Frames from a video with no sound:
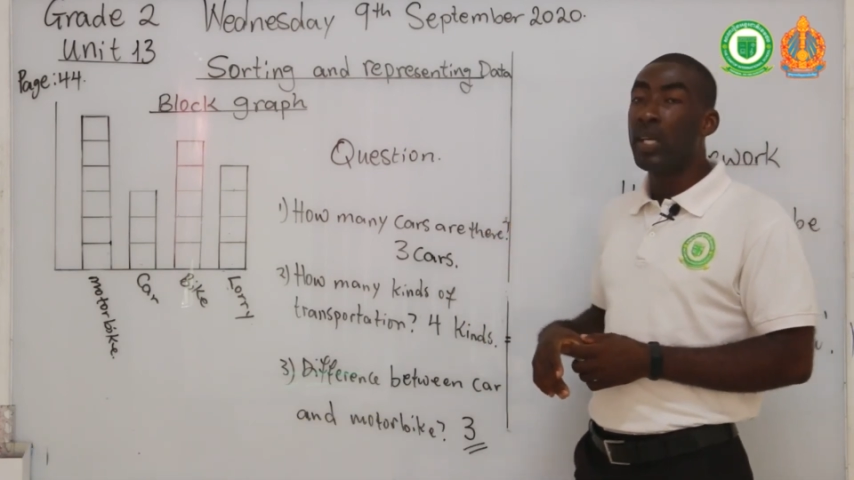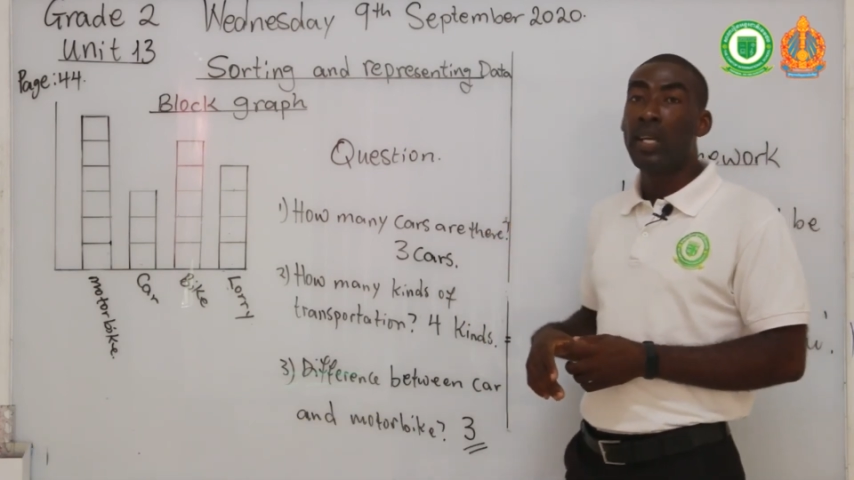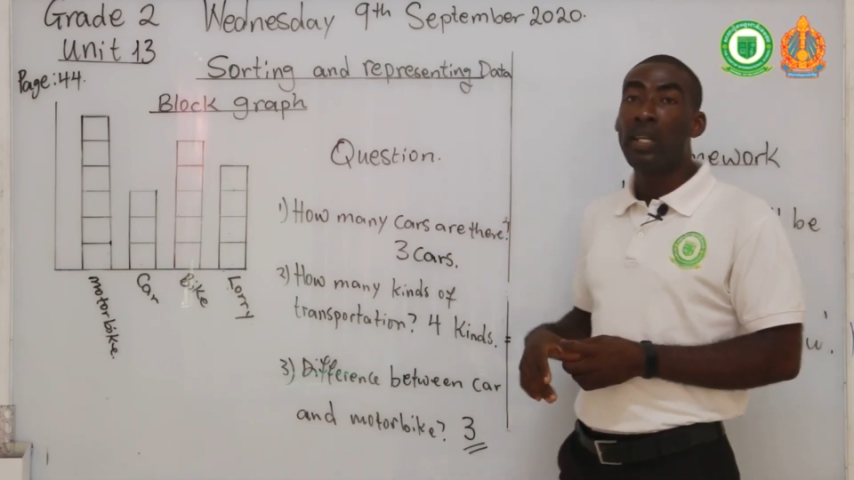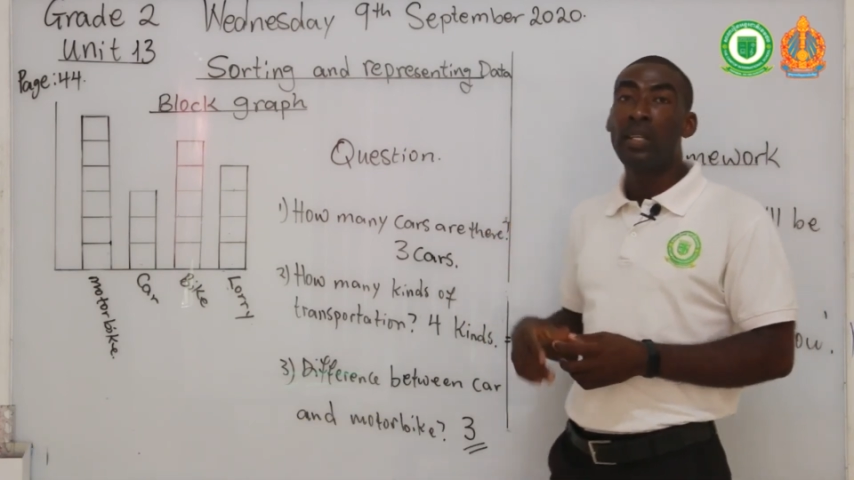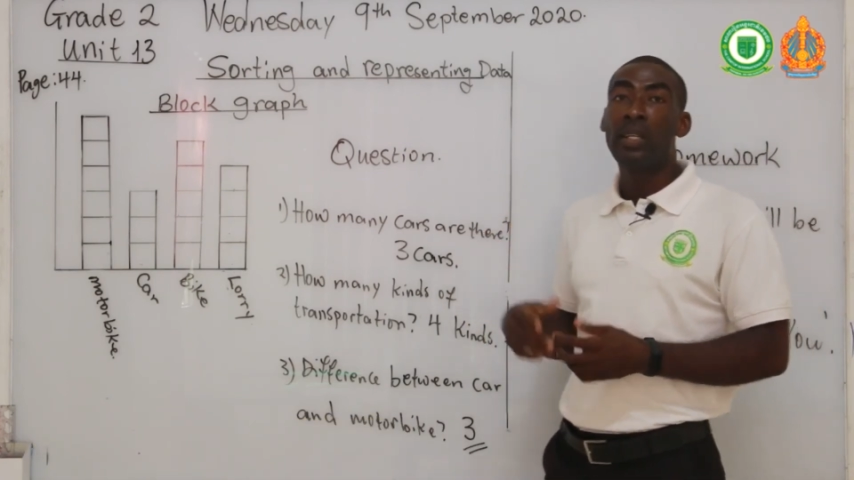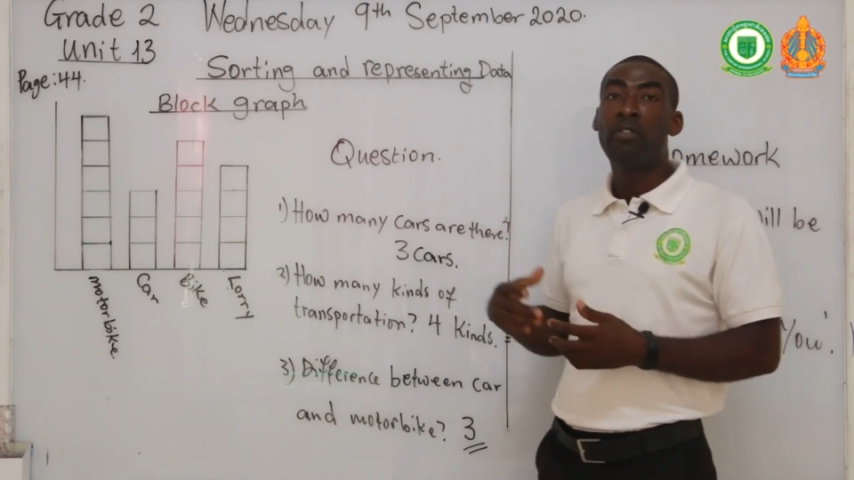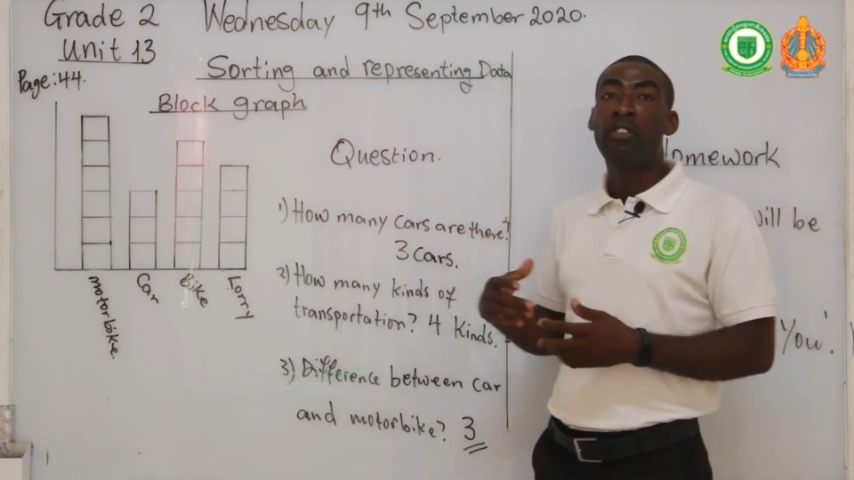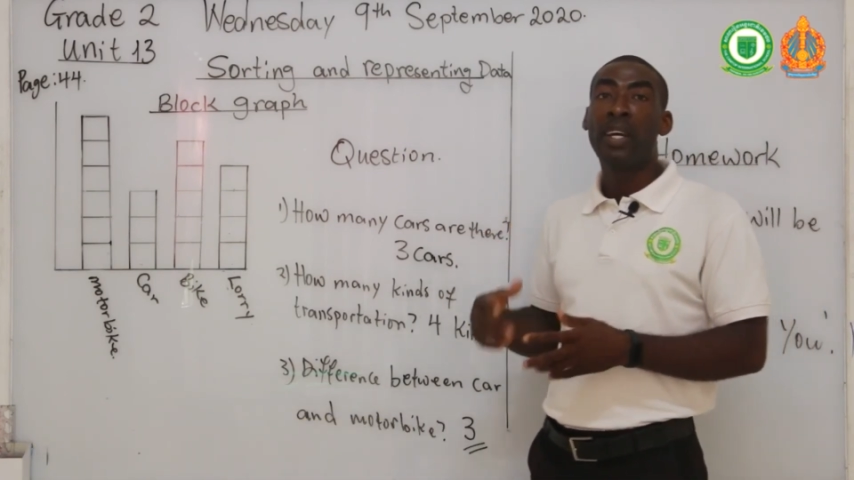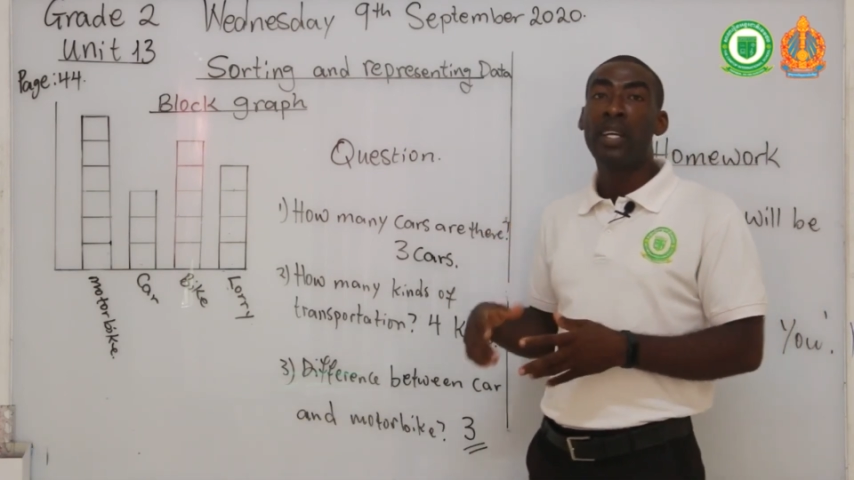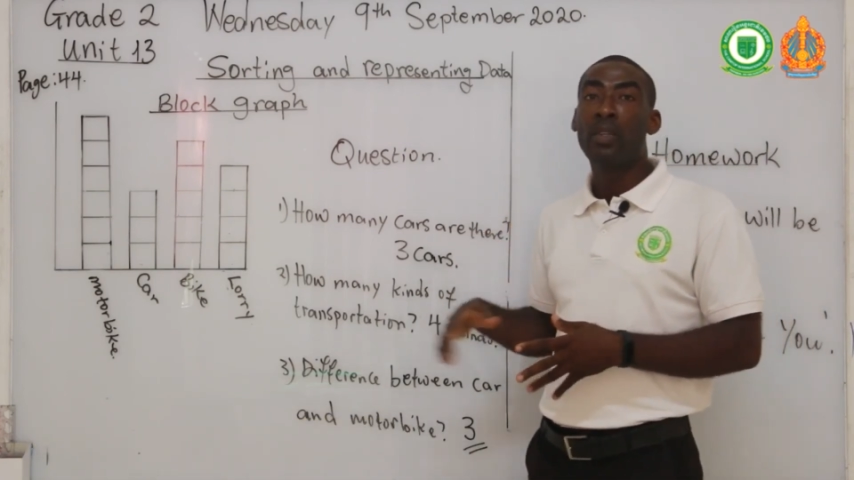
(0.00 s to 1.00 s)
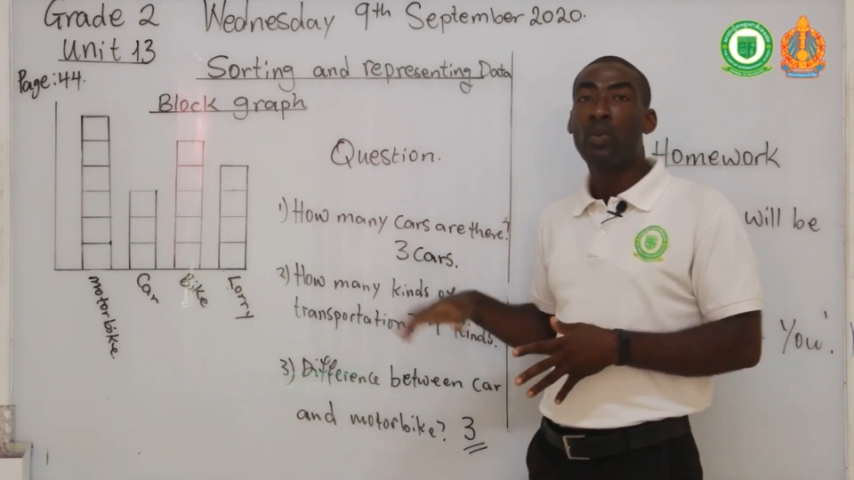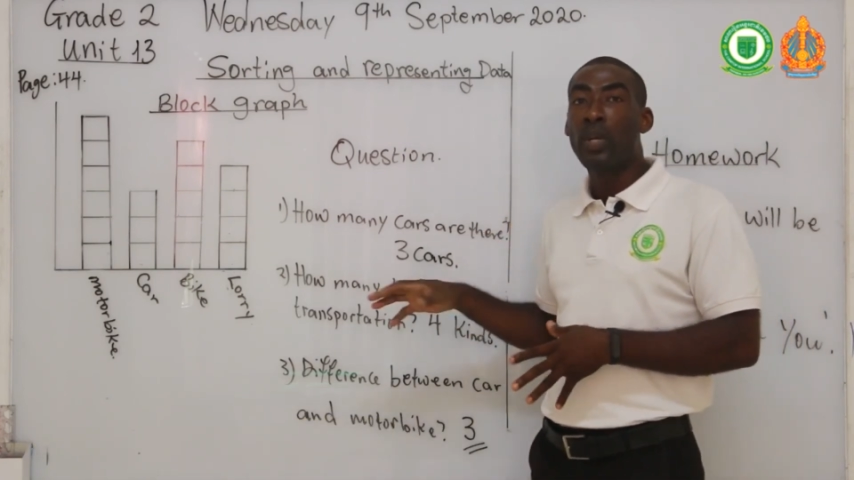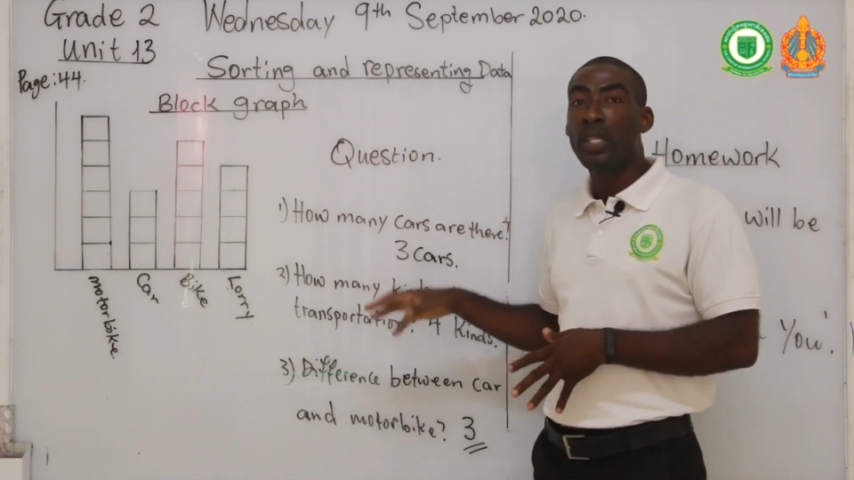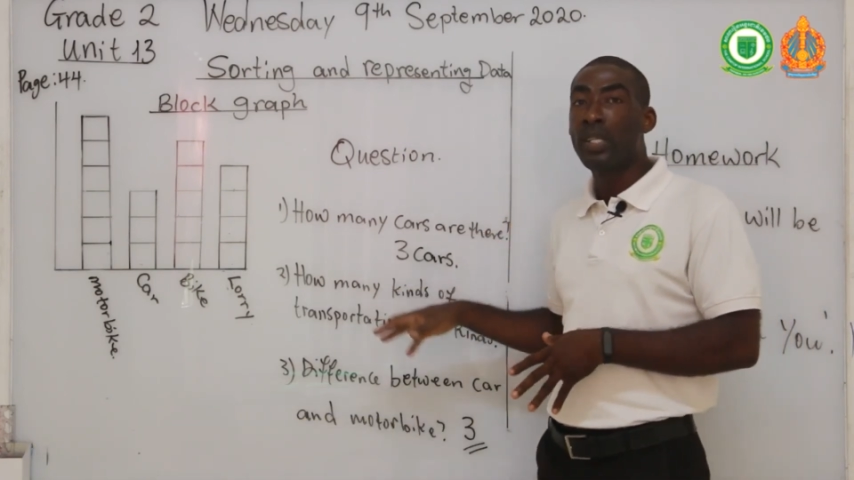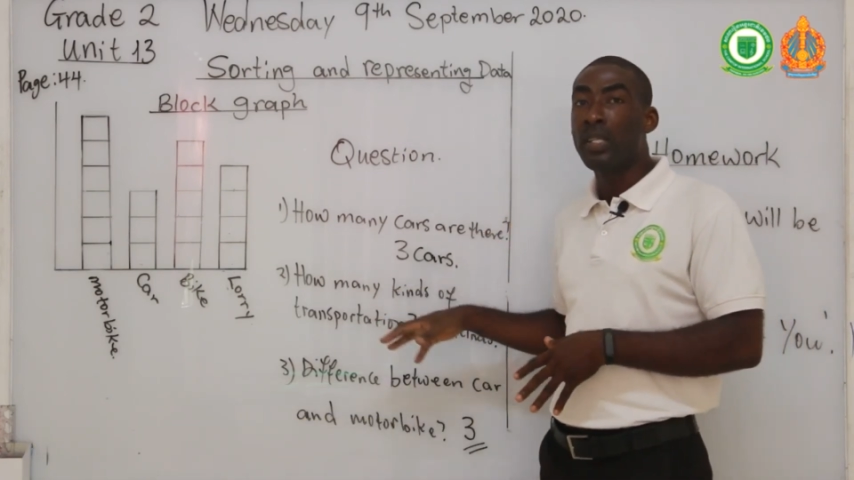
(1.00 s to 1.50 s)
can find
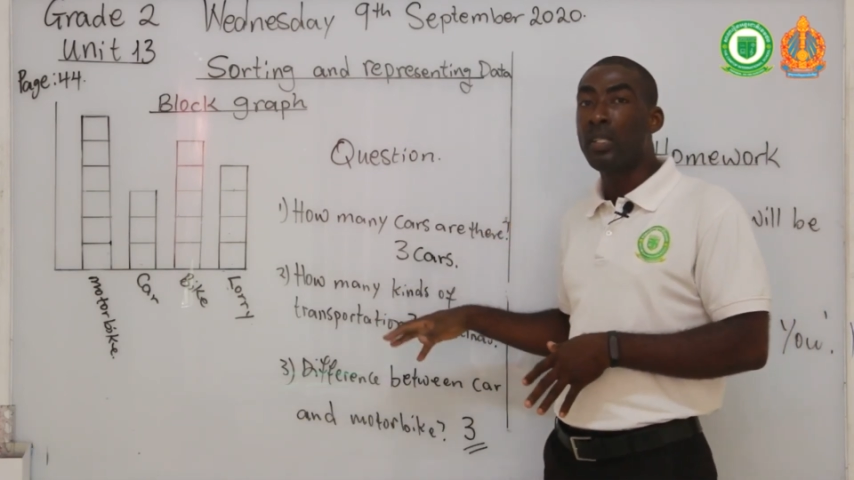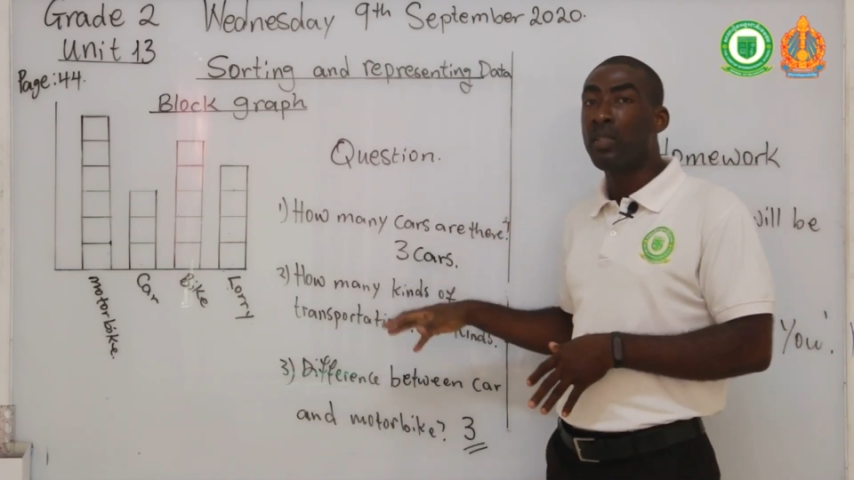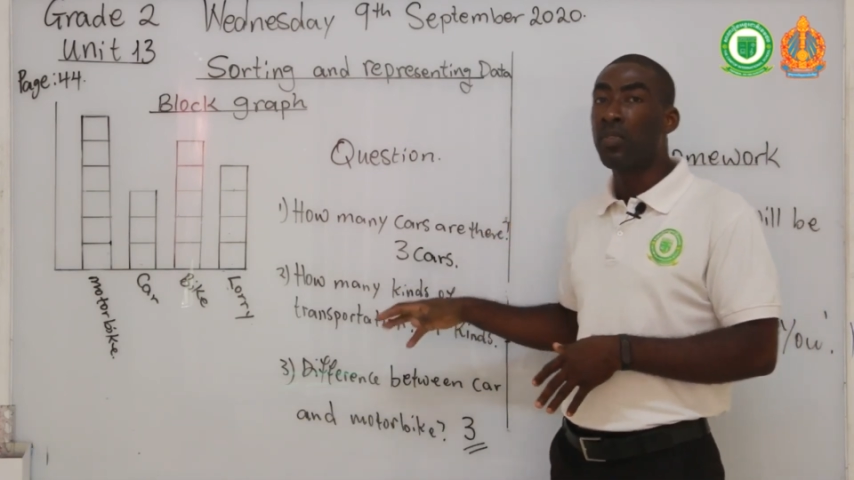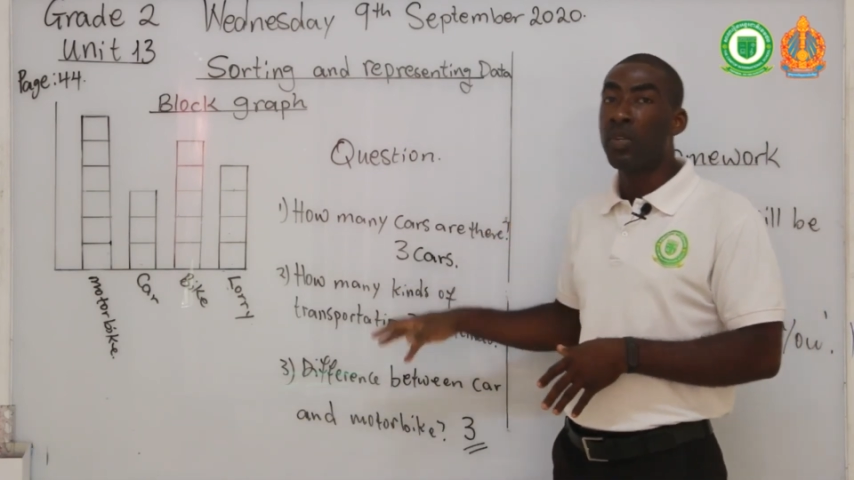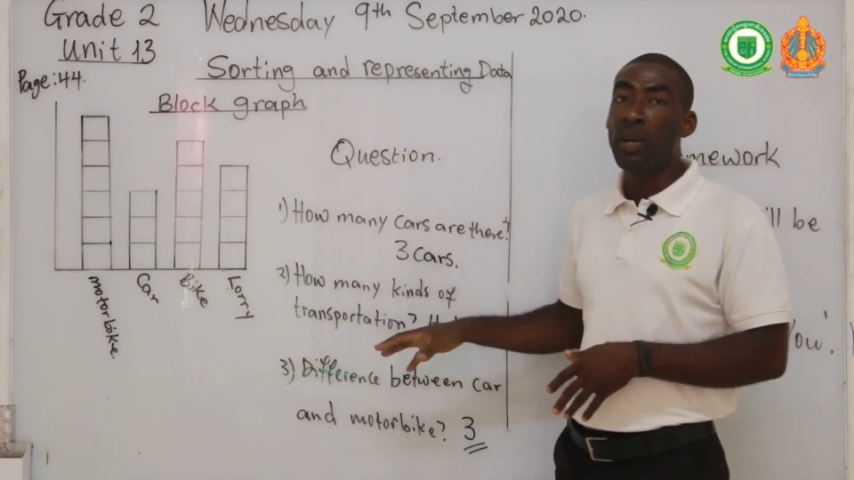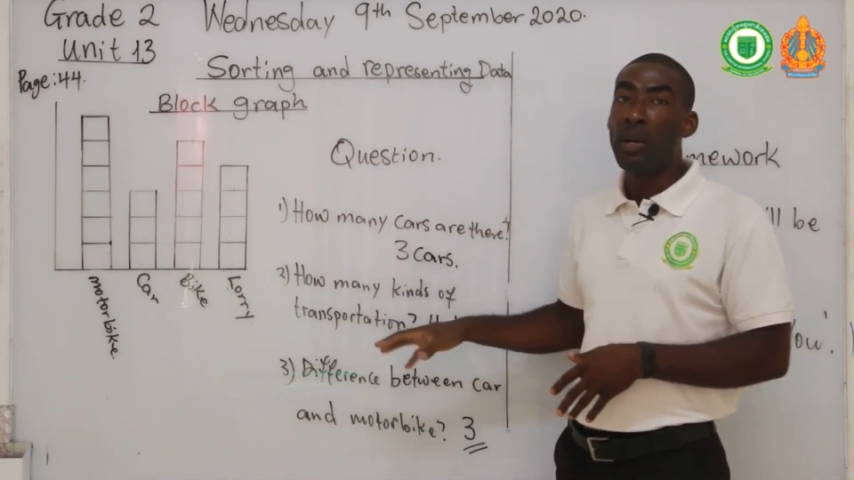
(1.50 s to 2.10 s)
questions from